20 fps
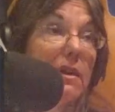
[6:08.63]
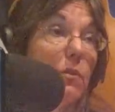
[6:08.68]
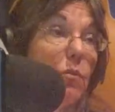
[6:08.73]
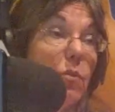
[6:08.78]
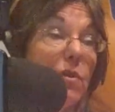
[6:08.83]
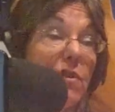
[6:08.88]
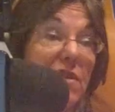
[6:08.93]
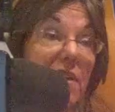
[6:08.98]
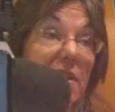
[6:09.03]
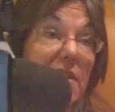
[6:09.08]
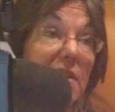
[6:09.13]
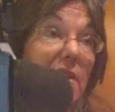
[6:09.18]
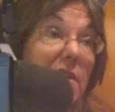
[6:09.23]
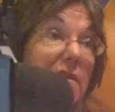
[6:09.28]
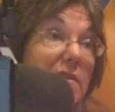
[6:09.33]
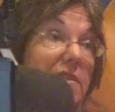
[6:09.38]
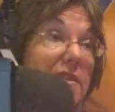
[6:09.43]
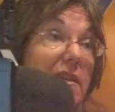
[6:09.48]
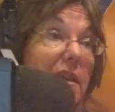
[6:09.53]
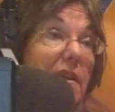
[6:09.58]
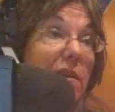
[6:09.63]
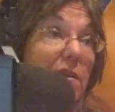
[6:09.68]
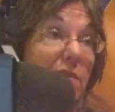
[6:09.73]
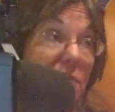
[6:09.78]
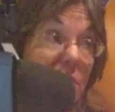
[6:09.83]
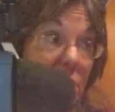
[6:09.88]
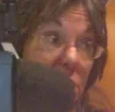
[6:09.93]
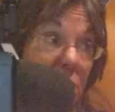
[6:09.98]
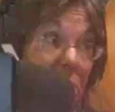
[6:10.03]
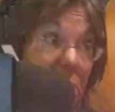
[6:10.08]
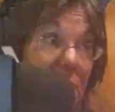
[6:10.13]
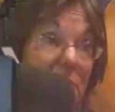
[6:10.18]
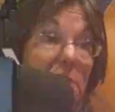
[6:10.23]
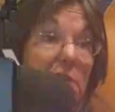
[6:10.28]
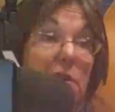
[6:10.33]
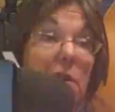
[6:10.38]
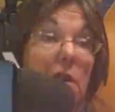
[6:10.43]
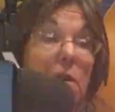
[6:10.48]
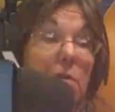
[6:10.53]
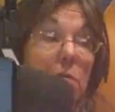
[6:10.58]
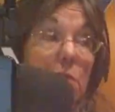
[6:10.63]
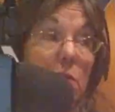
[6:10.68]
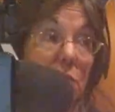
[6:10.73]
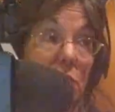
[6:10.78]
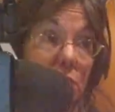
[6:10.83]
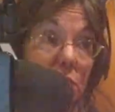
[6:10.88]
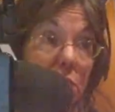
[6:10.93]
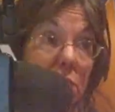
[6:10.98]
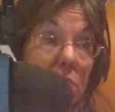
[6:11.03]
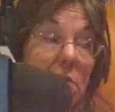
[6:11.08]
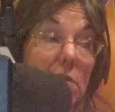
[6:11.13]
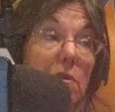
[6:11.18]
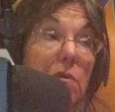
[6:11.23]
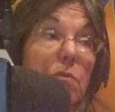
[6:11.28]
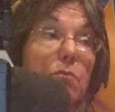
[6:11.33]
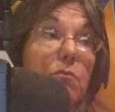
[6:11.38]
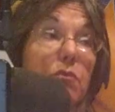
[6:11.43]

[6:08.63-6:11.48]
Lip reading: within a television commercial